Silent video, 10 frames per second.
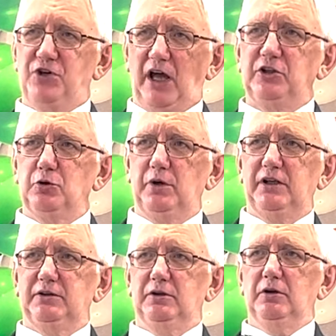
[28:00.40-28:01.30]

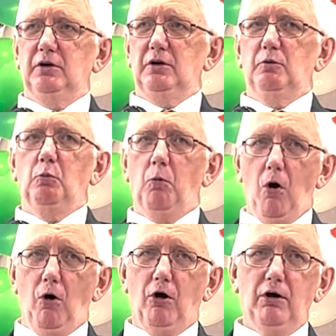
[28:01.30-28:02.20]
genuine
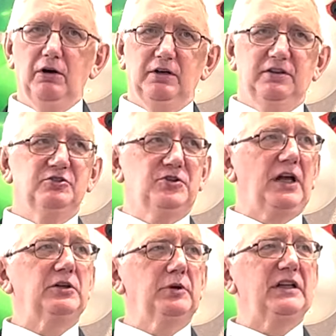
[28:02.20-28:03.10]
war,
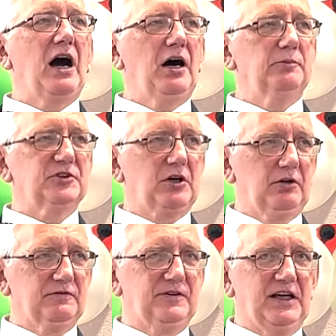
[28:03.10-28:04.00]
genuine armed
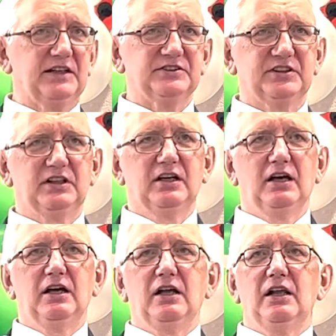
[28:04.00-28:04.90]
conflict,
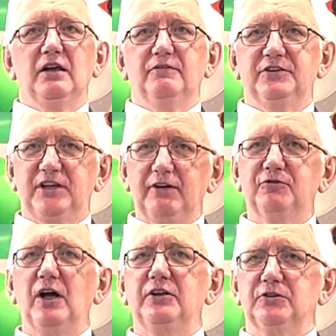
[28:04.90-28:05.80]
the
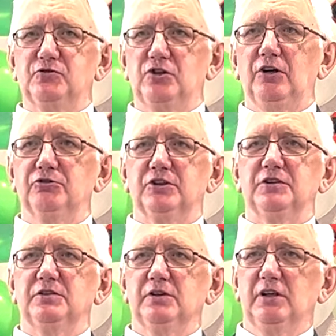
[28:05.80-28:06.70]
death rate of
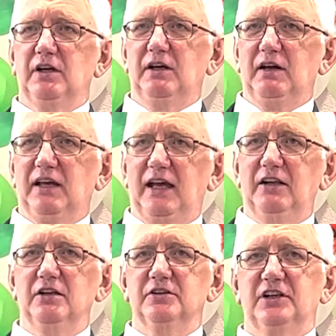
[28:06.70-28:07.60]
children
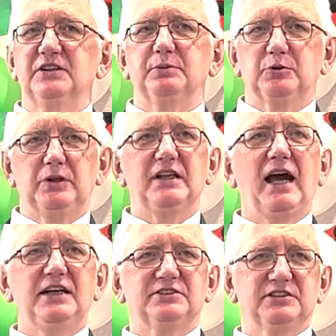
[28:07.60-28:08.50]
killed is between
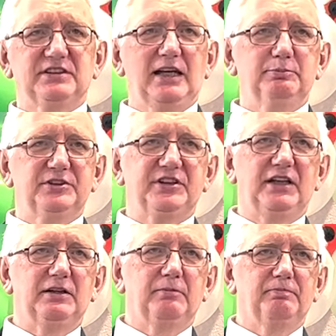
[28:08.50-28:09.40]
8 and
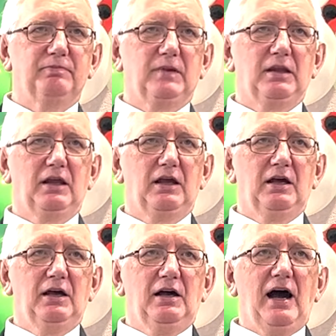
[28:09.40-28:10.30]
10%.
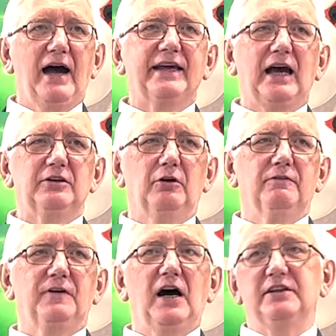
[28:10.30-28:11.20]
I
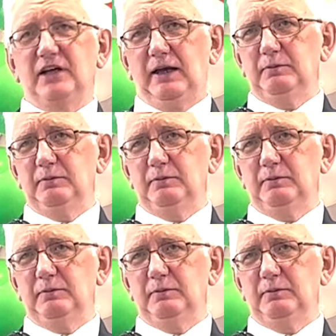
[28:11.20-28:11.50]
cannot find